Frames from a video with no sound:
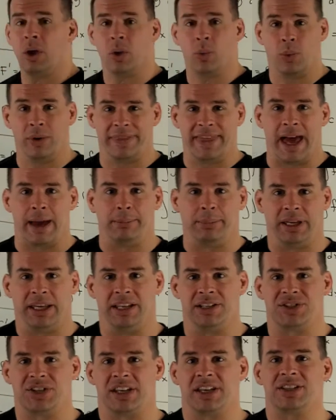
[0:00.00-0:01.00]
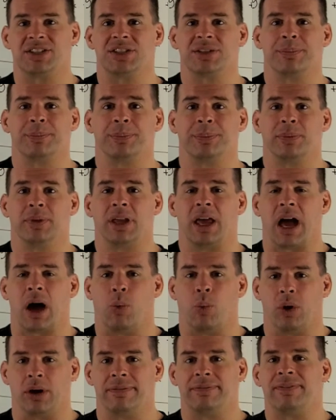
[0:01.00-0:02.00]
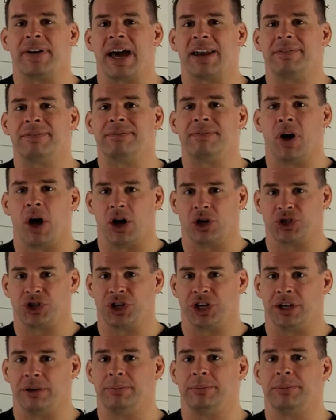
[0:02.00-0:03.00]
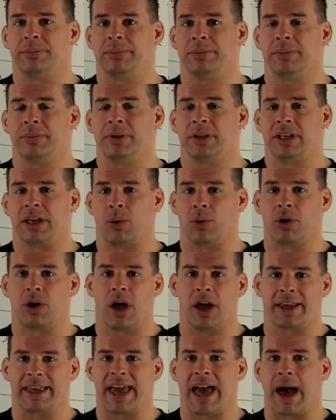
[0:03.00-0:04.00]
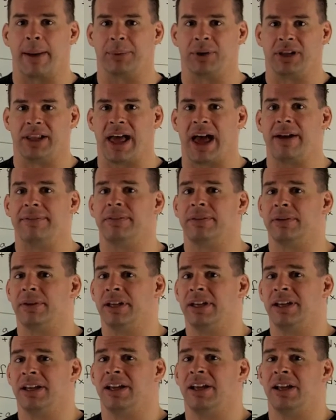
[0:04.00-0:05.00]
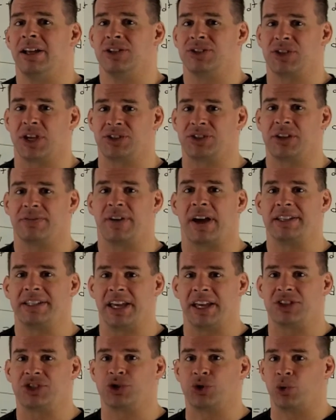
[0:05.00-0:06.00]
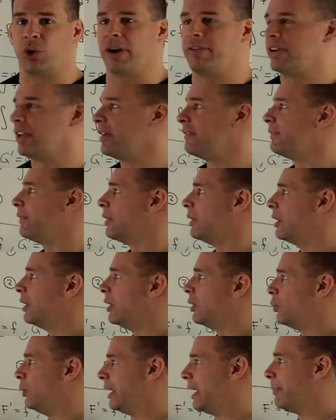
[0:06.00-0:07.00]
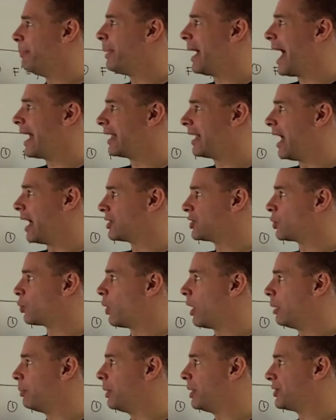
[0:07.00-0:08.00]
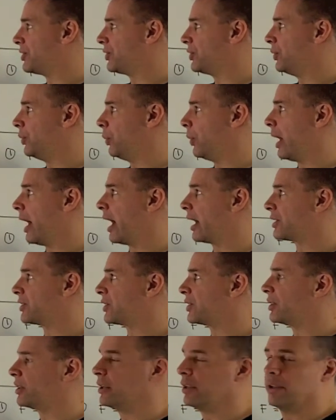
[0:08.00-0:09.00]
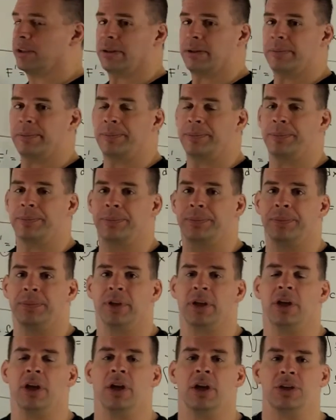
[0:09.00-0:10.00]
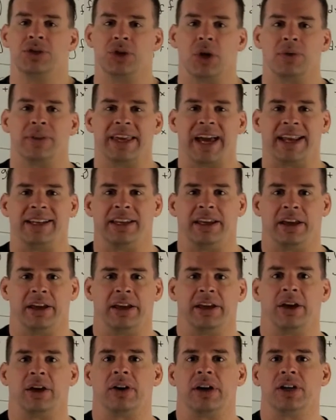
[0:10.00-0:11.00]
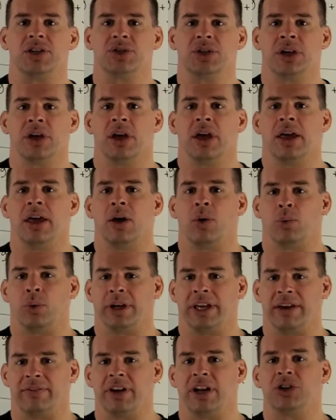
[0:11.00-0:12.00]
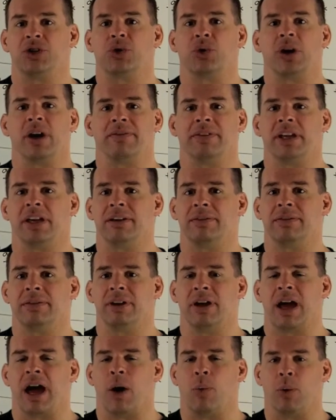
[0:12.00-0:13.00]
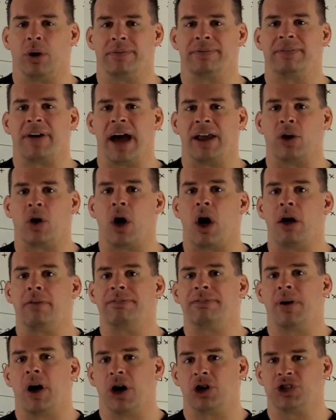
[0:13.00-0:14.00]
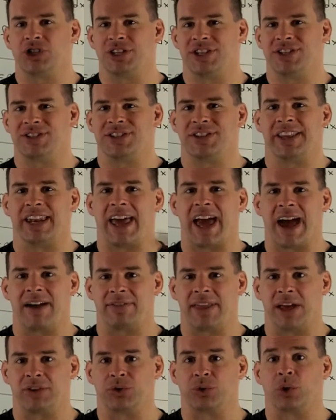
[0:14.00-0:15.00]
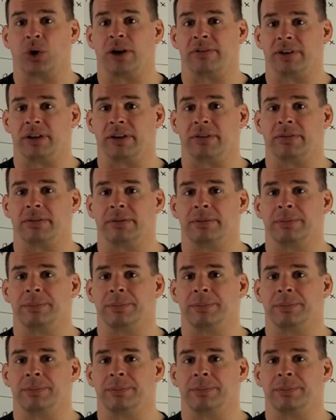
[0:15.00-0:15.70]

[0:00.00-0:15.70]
What that means is I want to find a function, okay, we'll call it capital F, such that if I take its derivative, we get back x squared plus 2x. So the idea here is we're given a derivative. I want to find all functions that have that derivative.